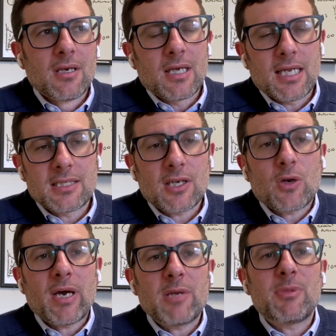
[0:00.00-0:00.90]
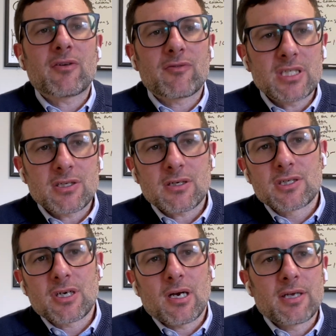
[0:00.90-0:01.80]
and had done quite a bit of
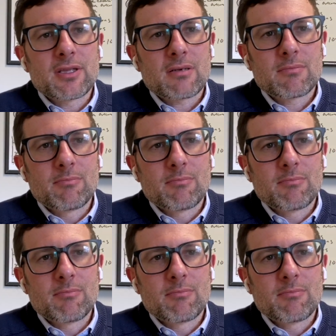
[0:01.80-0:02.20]
research on the